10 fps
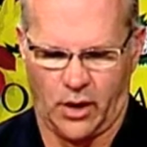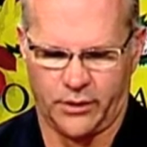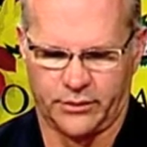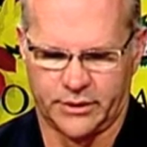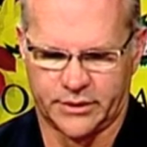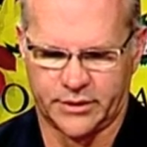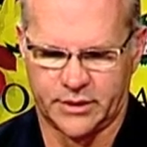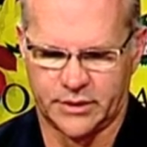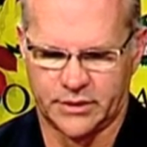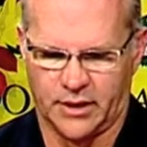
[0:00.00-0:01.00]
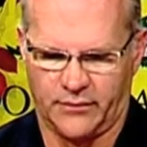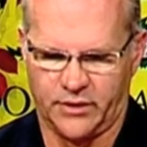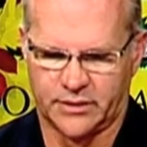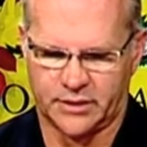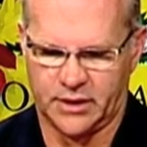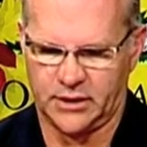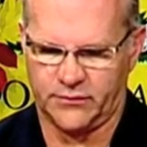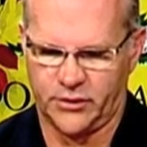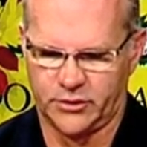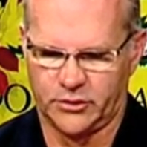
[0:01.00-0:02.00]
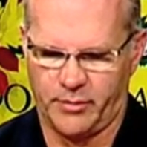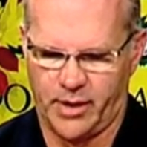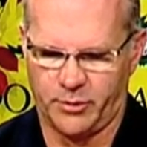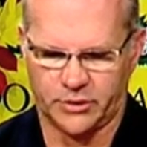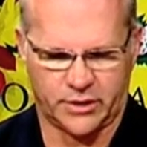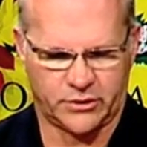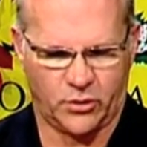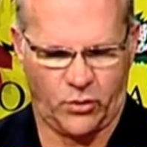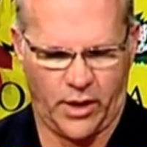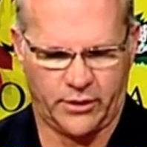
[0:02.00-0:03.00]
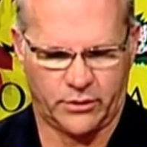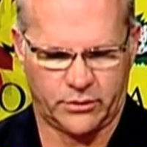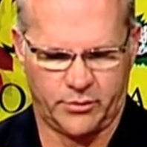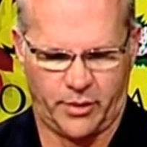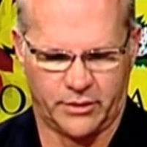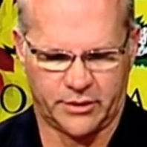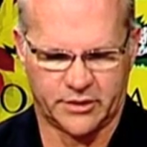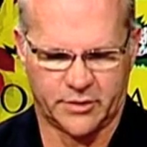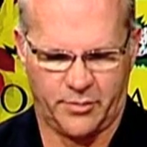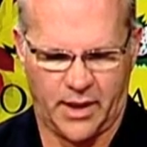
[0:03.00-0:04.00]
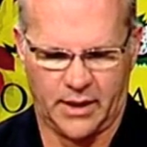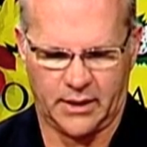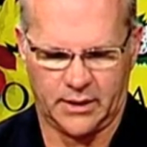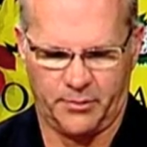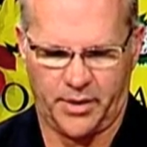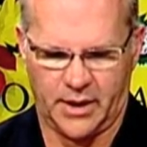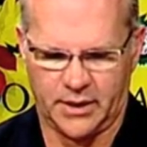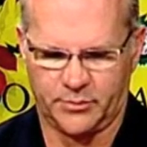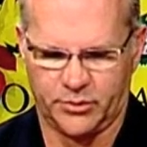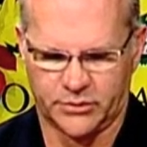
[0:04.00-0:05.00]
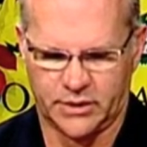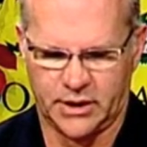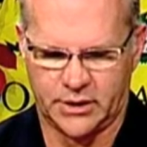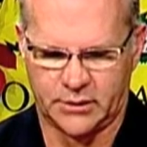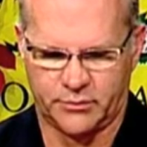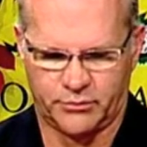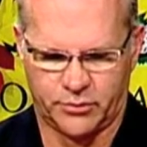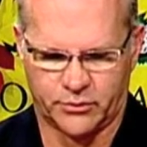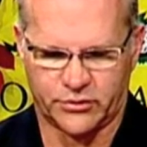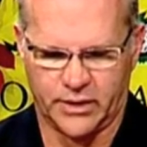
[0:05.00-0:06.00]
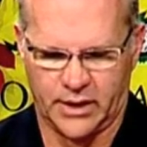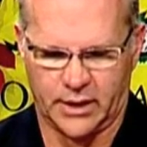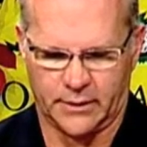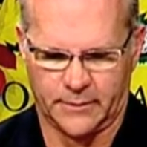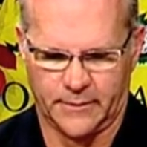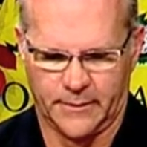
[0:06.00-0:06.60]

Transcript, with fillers: honor decisions of its individual members as to whether to participate in a pending proceeding.